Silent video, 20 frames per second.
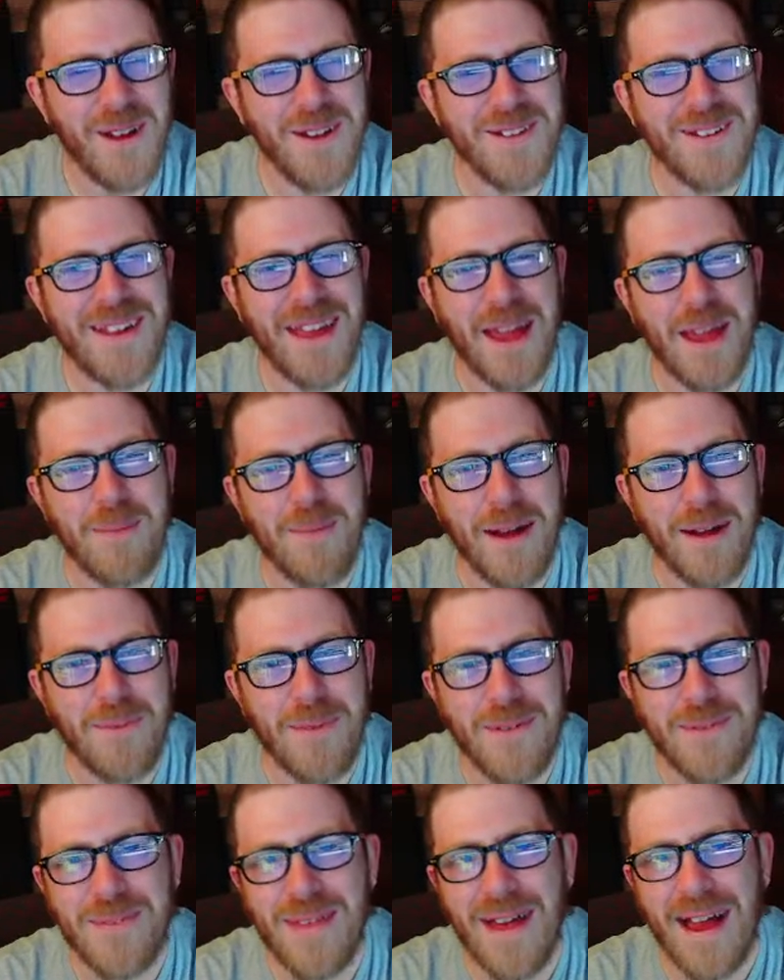came up
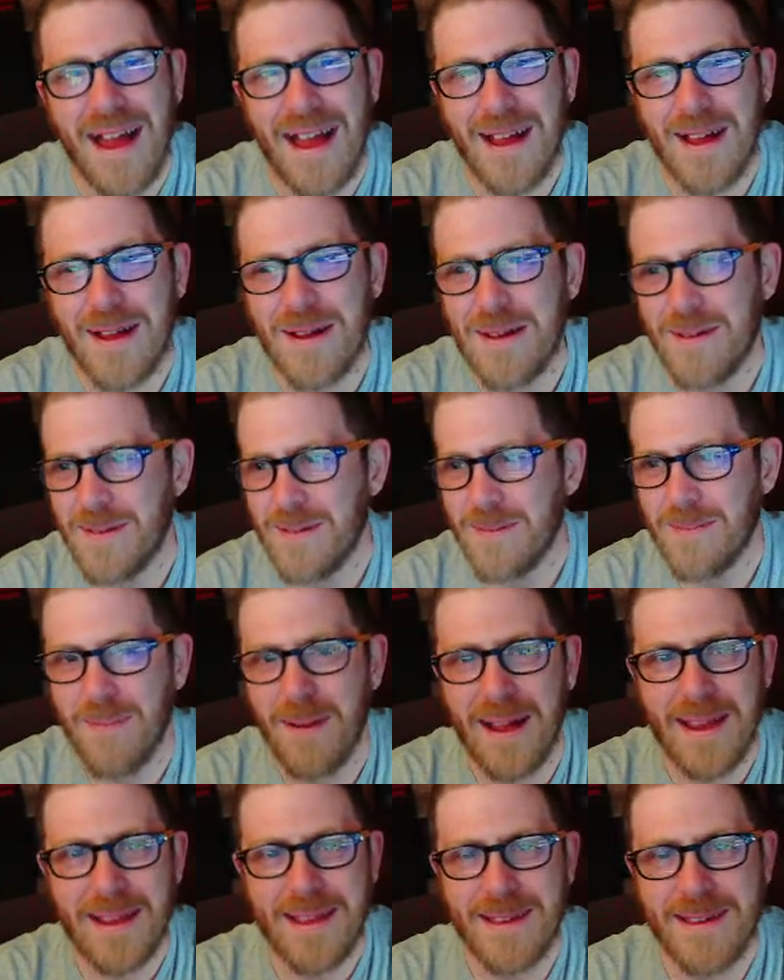with that?
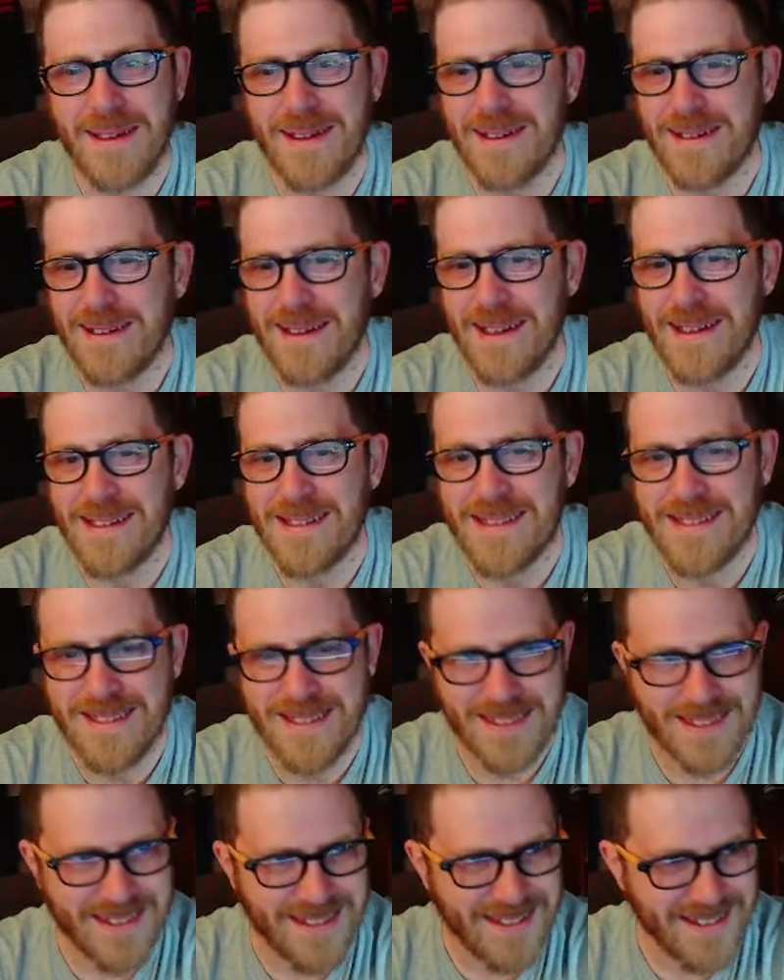My
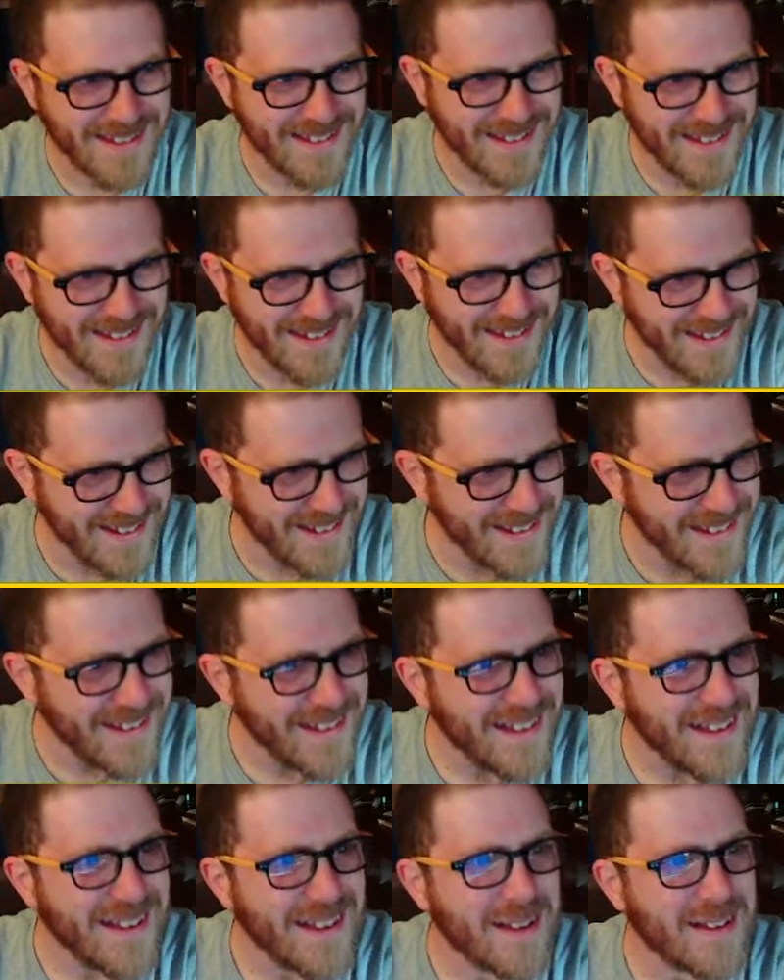goodness.
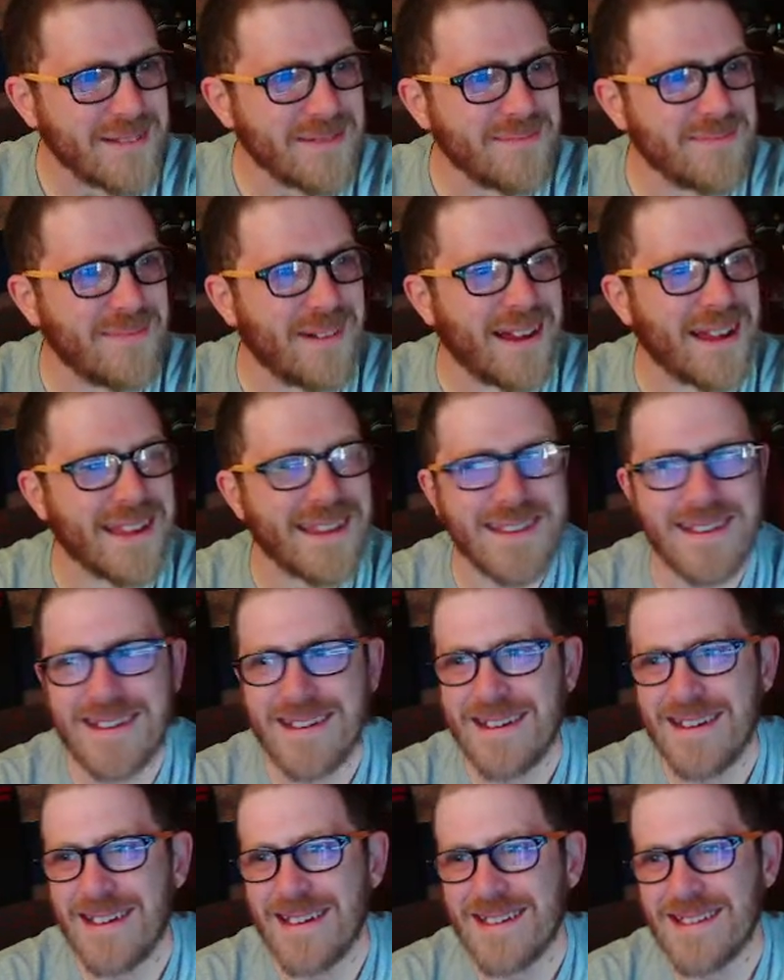My
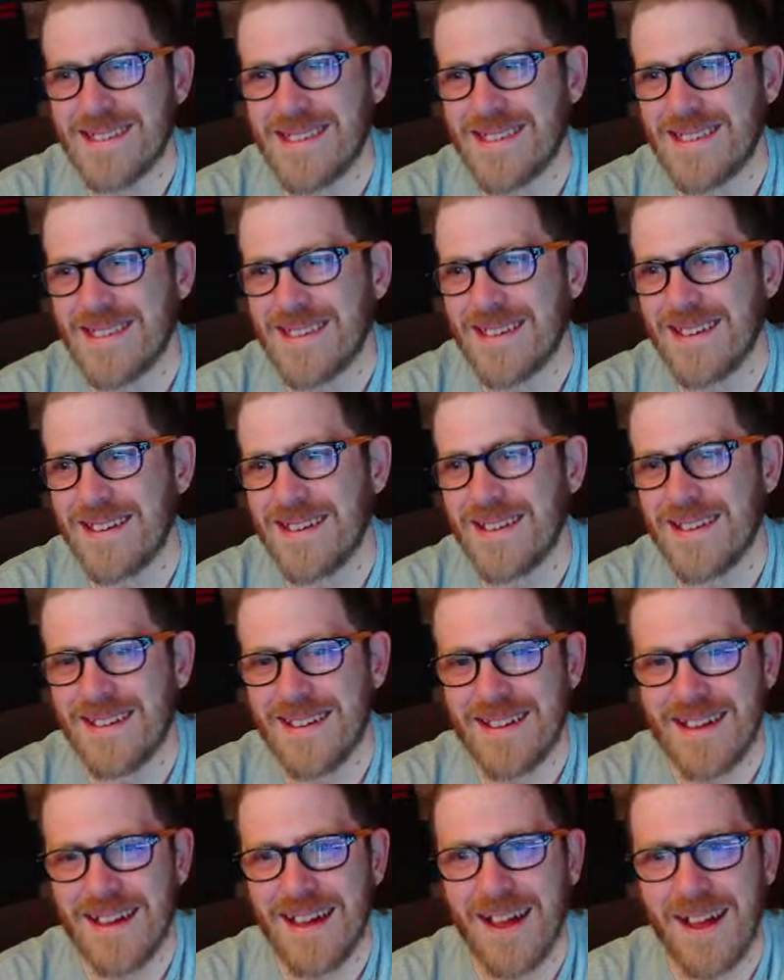goodness.
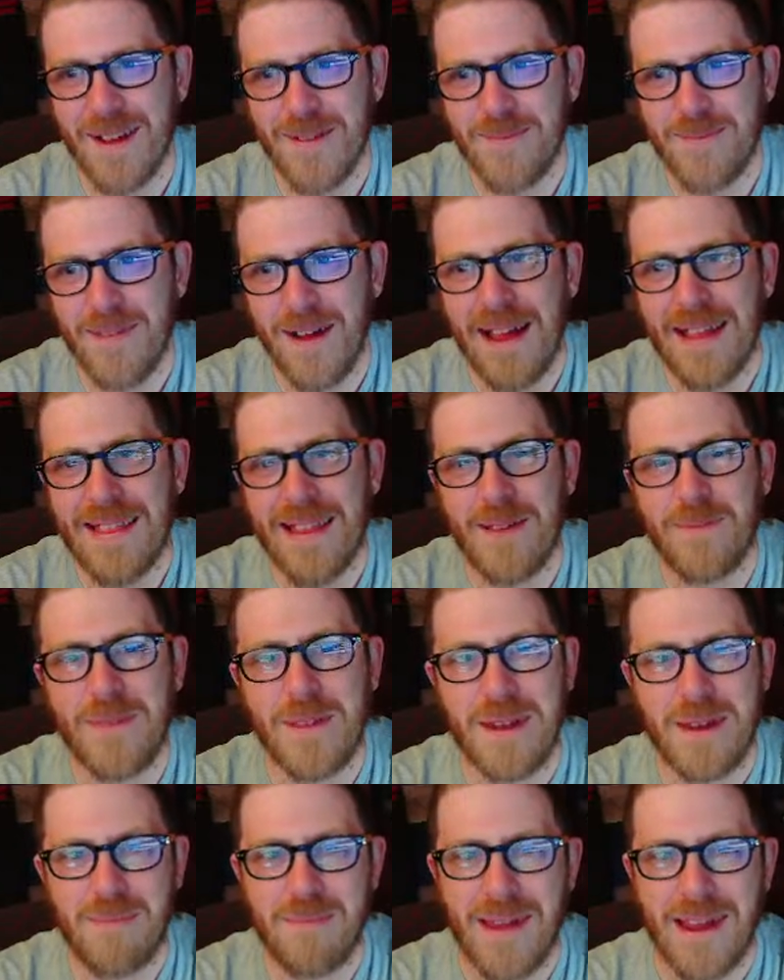I love
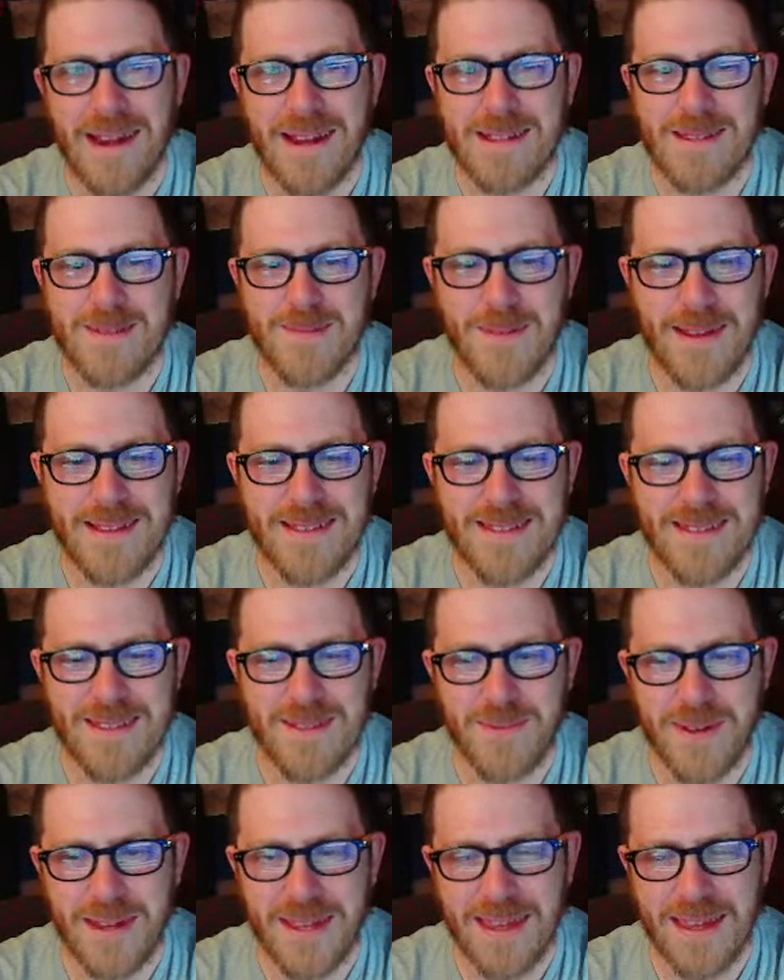that it made its way to the
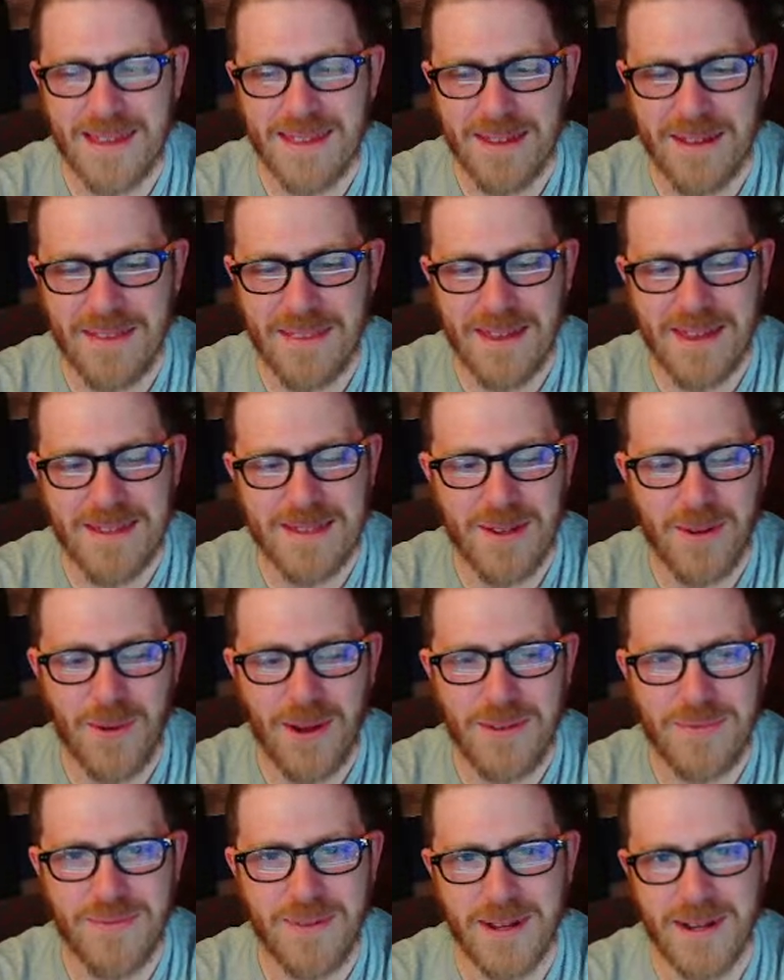wiki though. That is
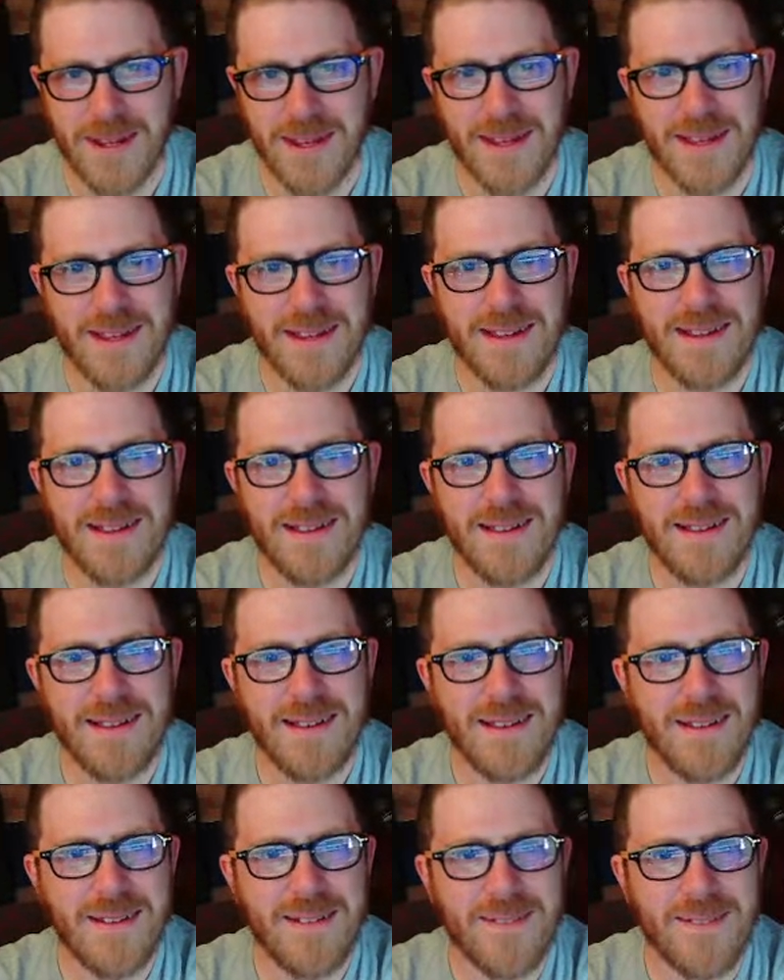quite funny.
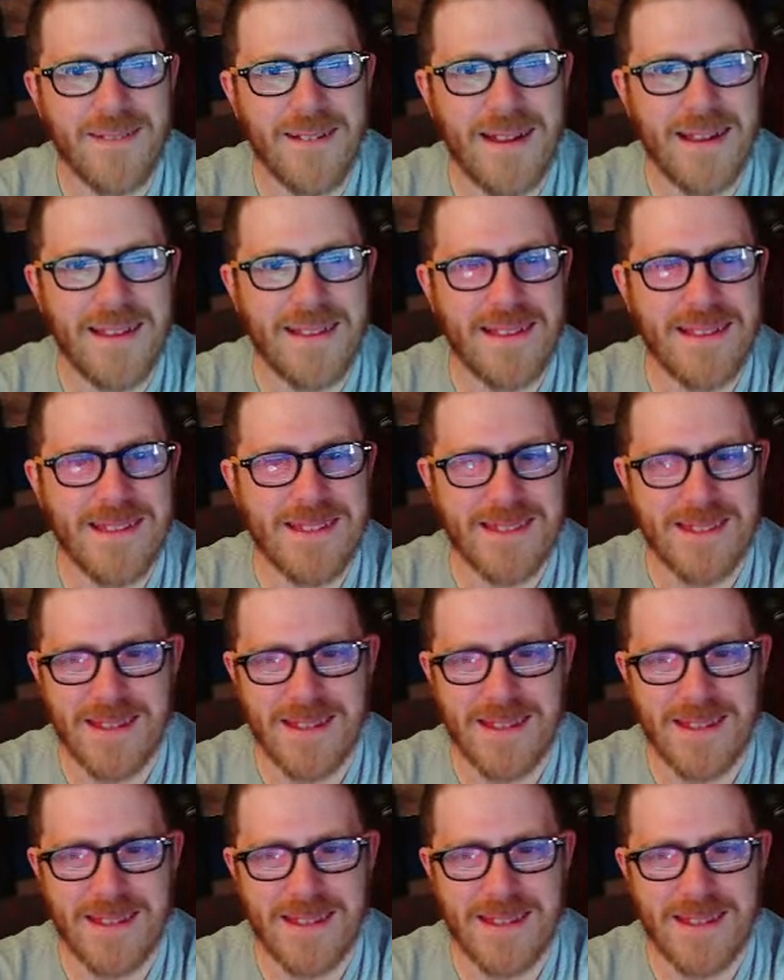Right, let's